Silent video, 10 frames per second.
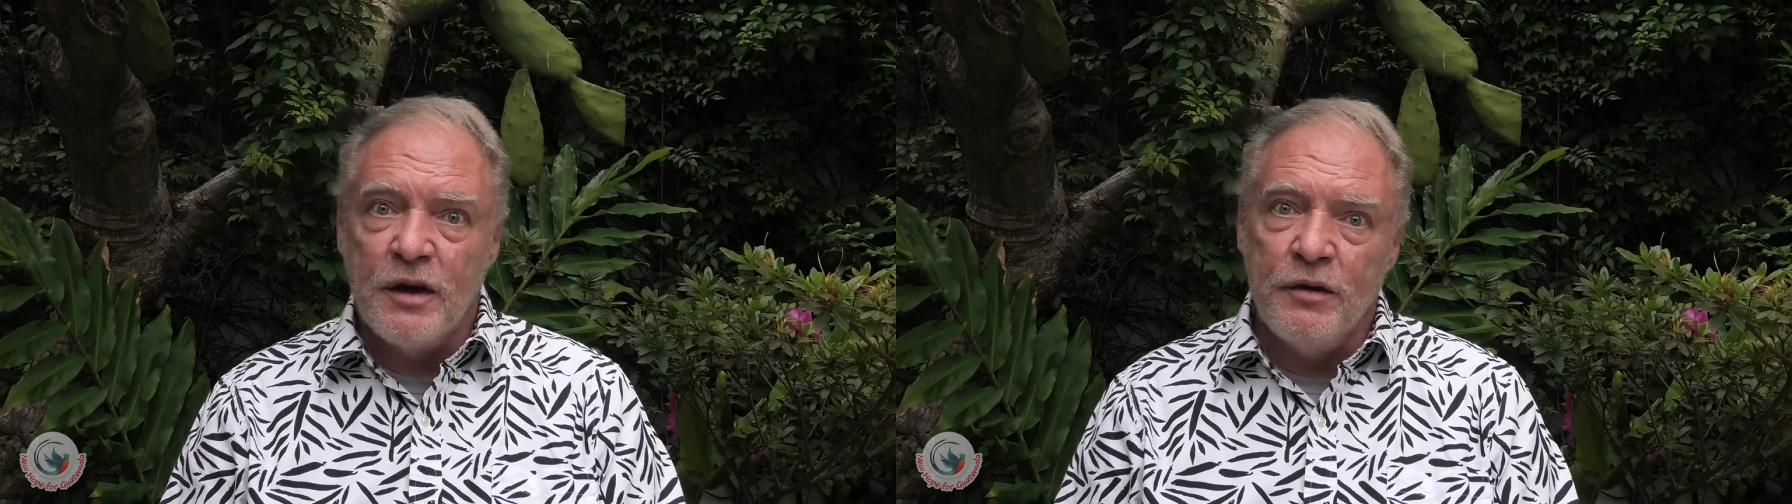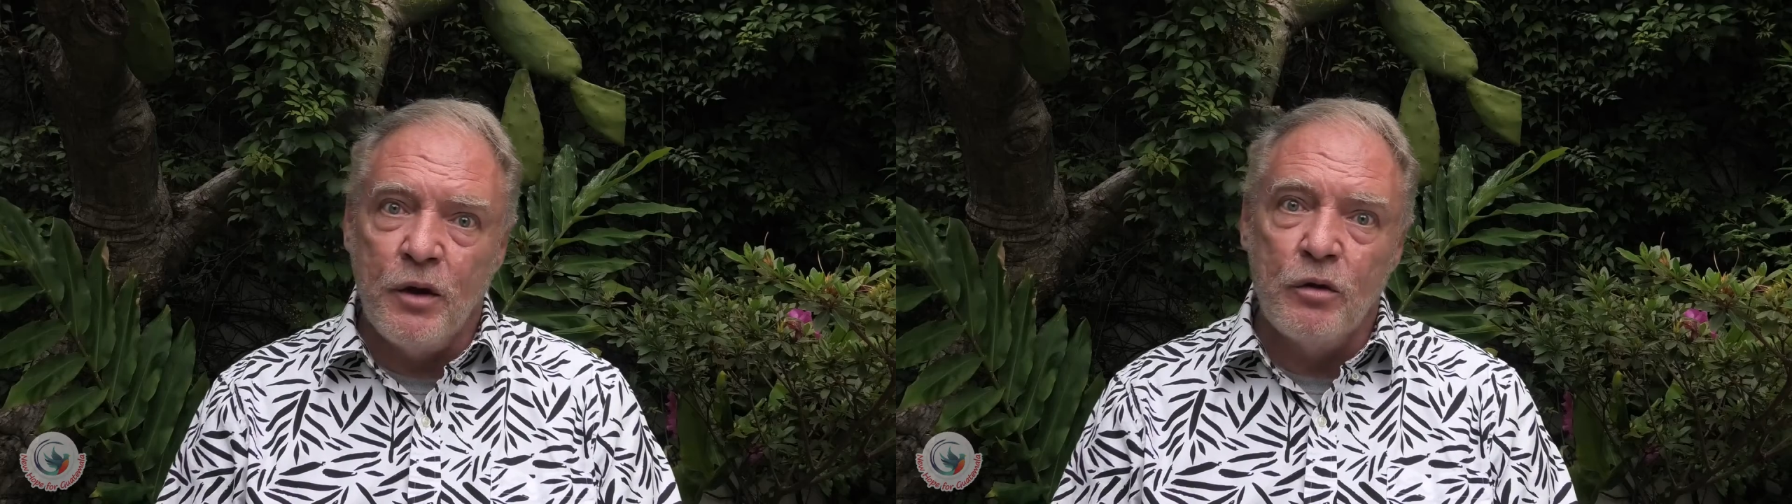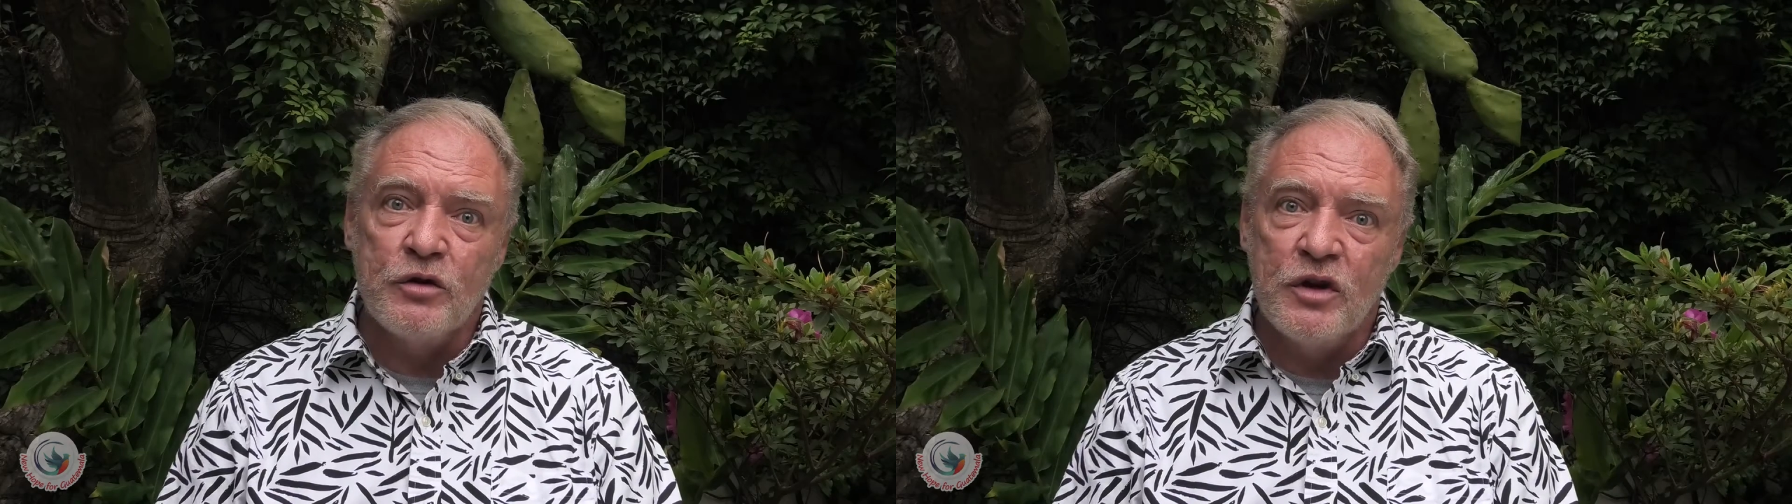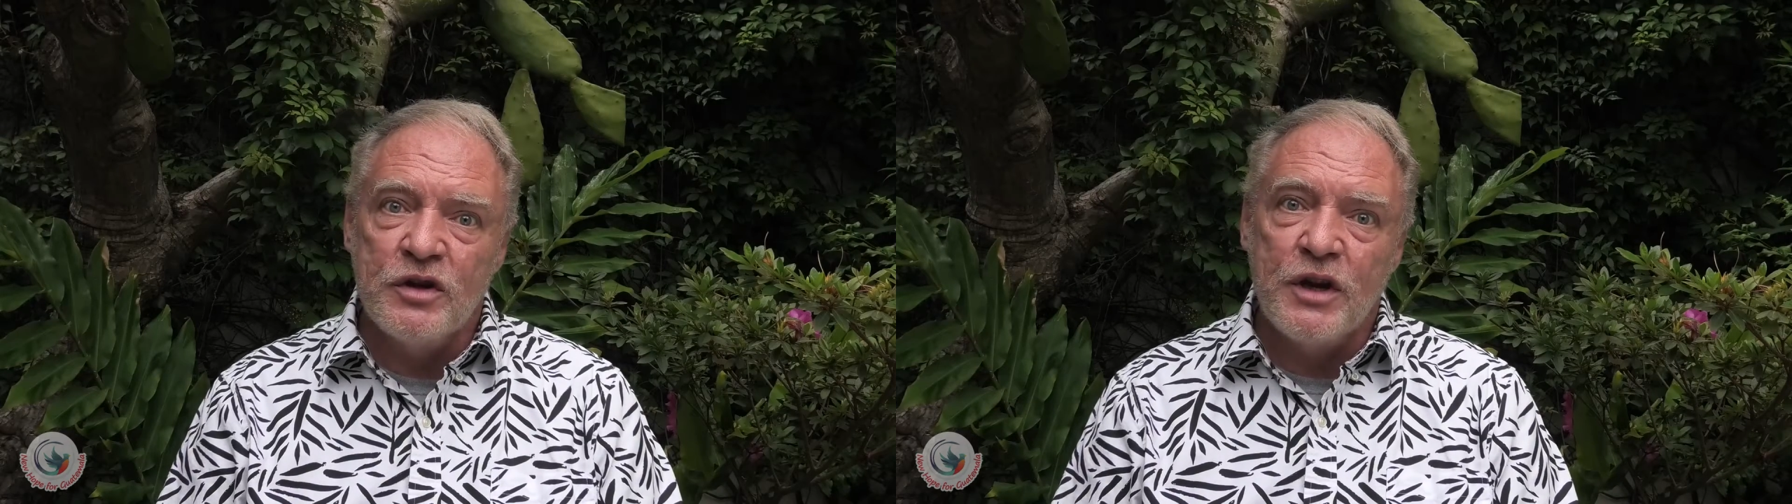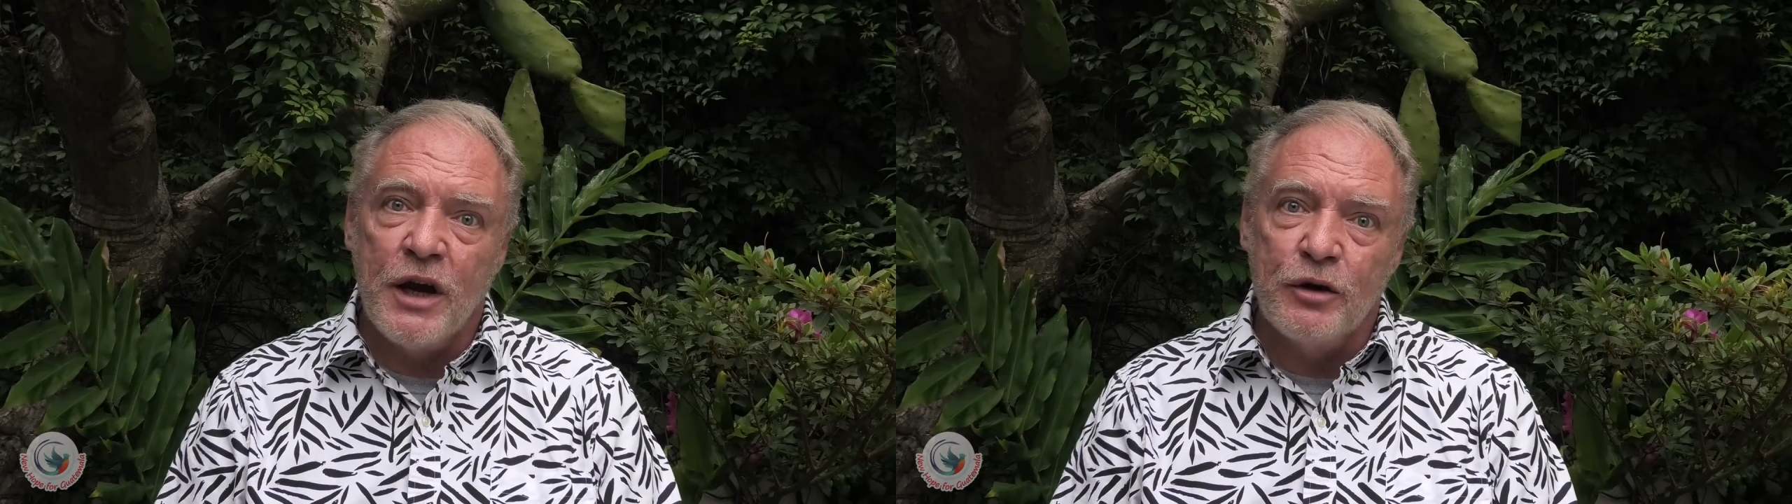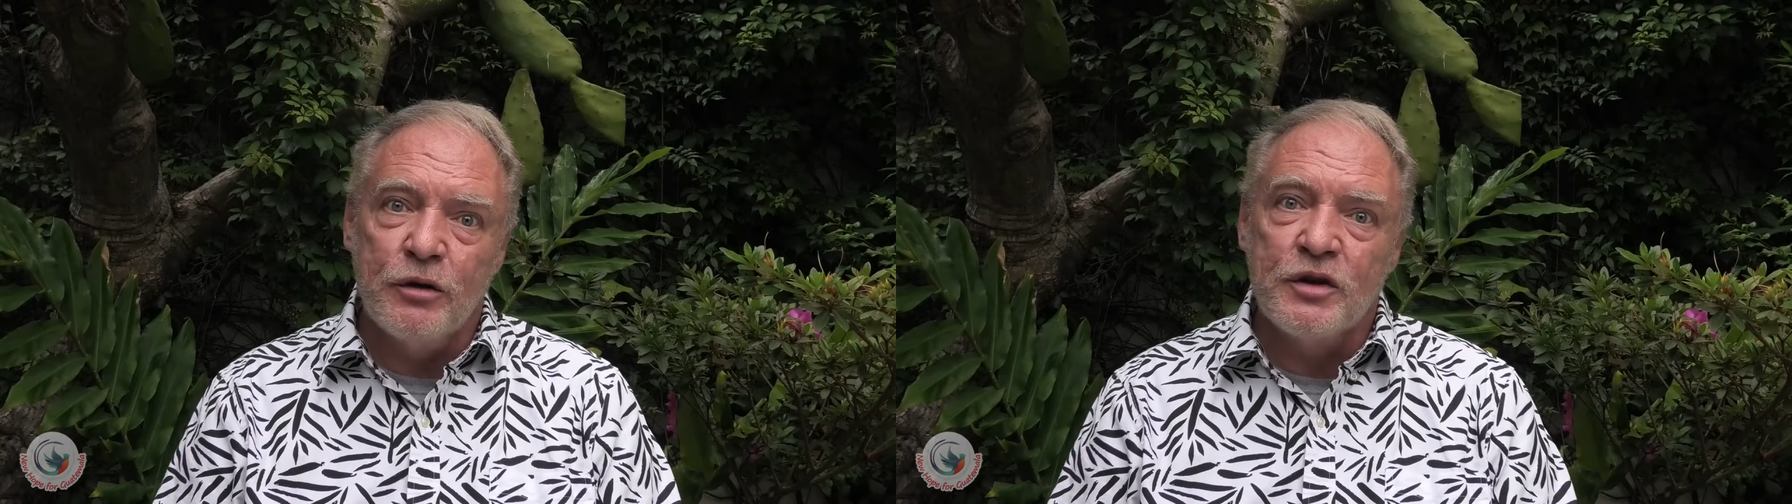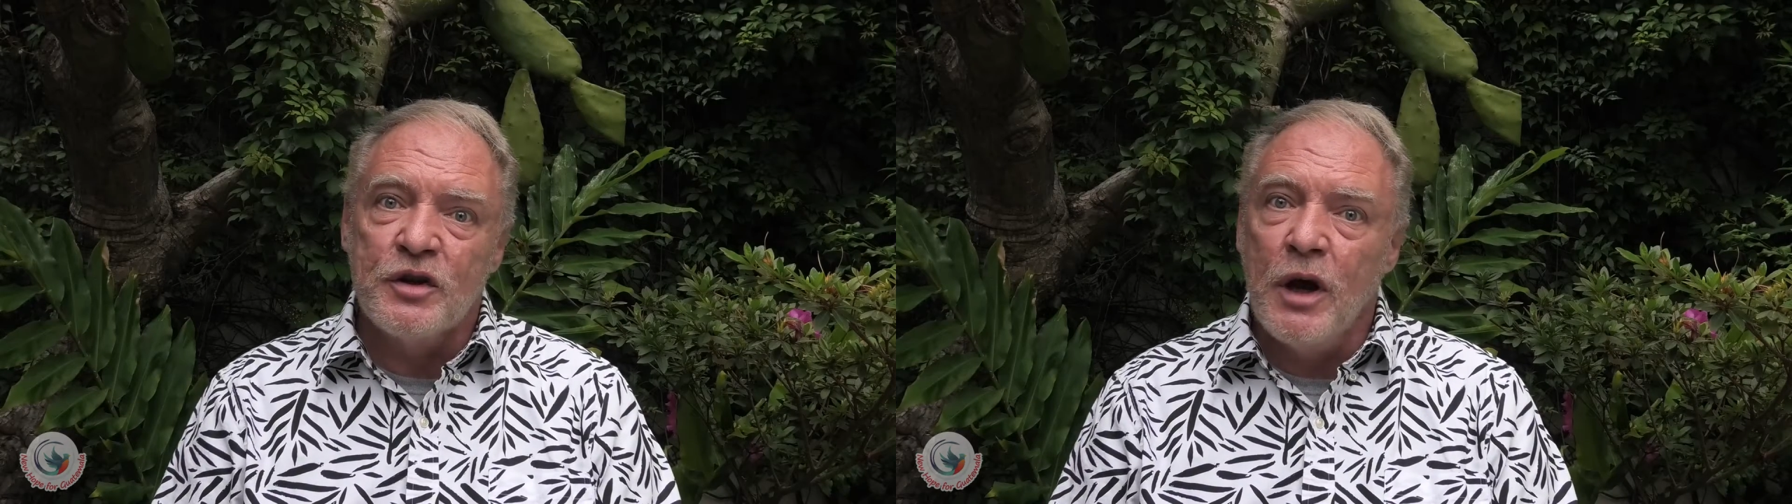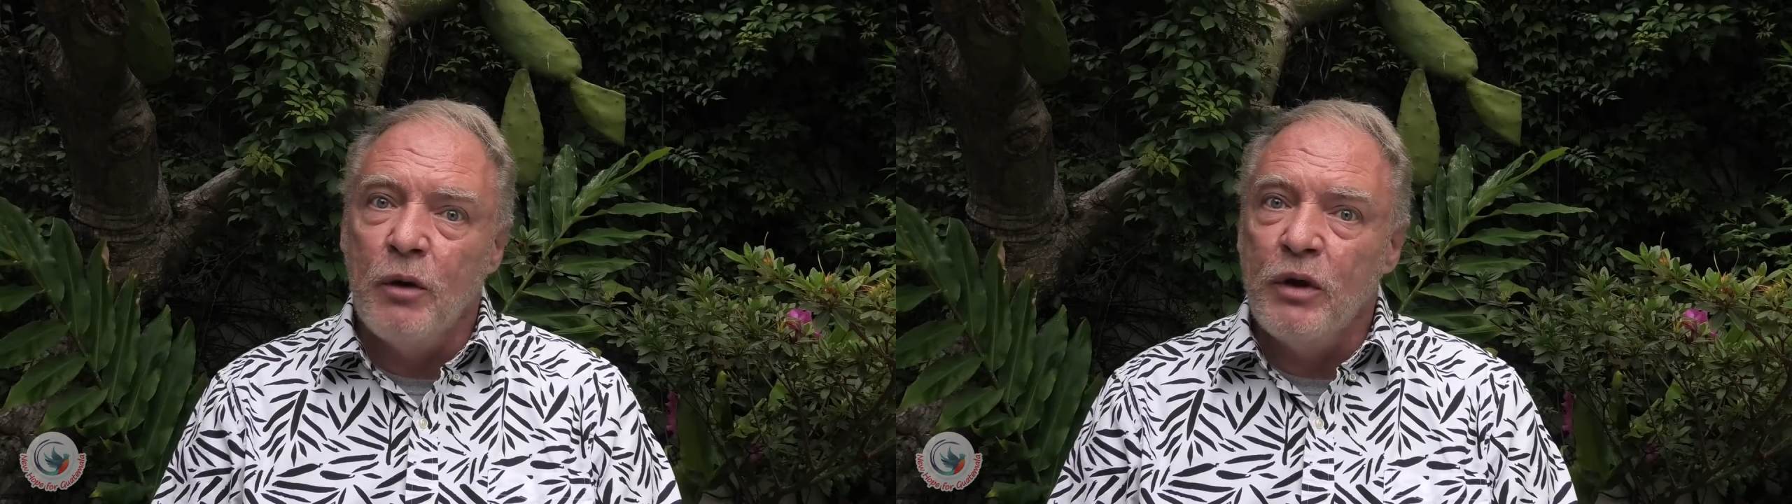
those standards,